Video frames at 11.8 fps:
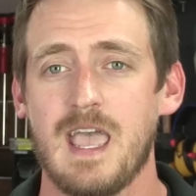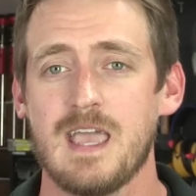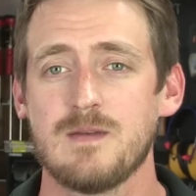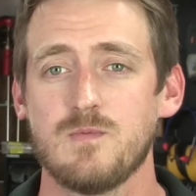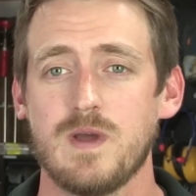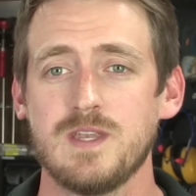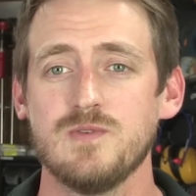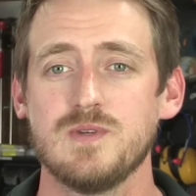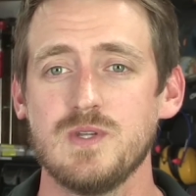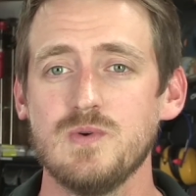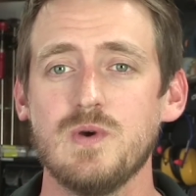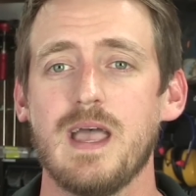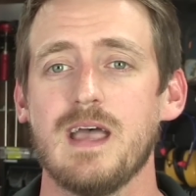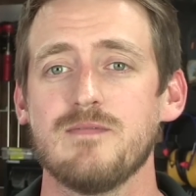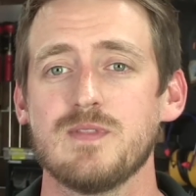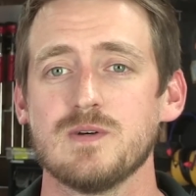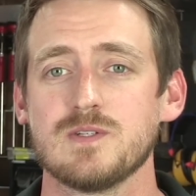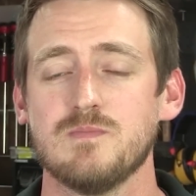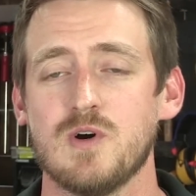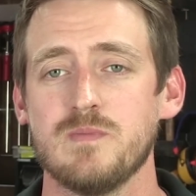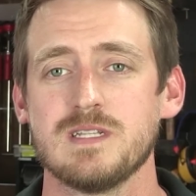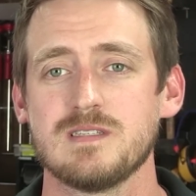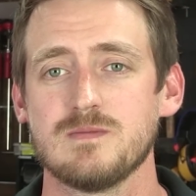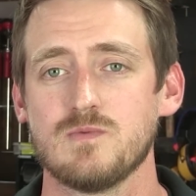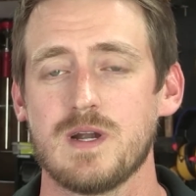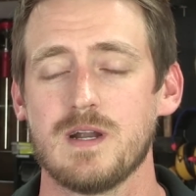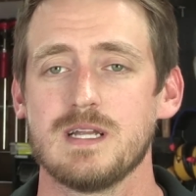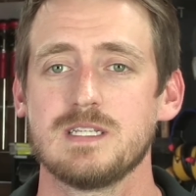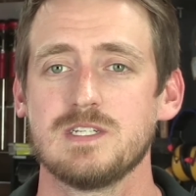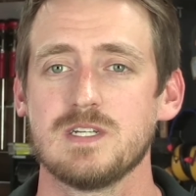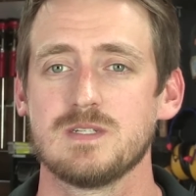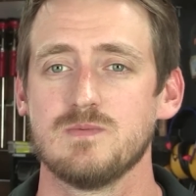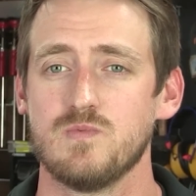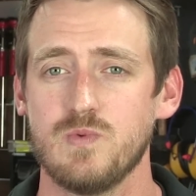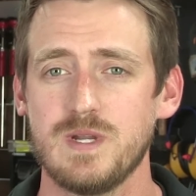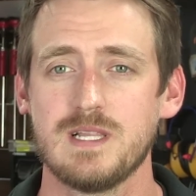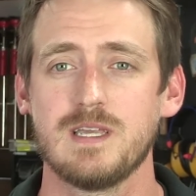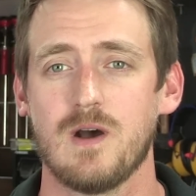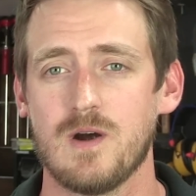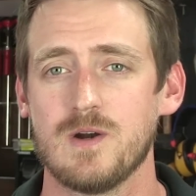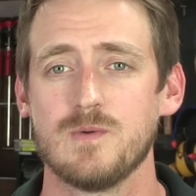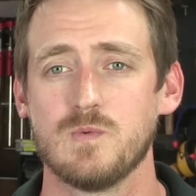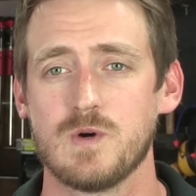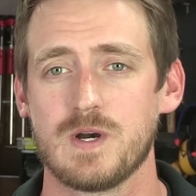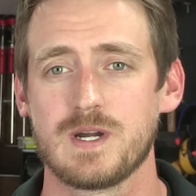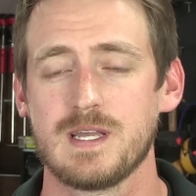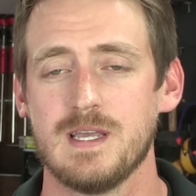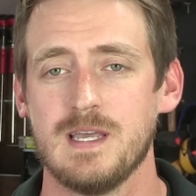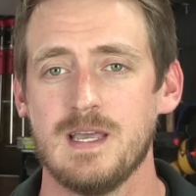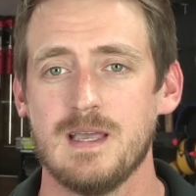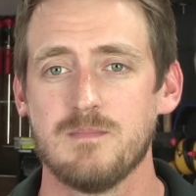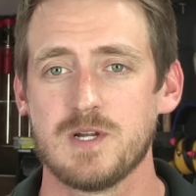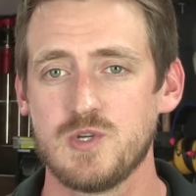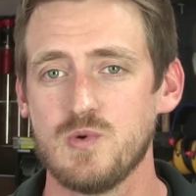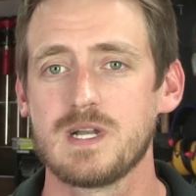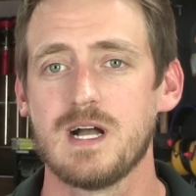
And when you do have those moments where it's just really hard work, but you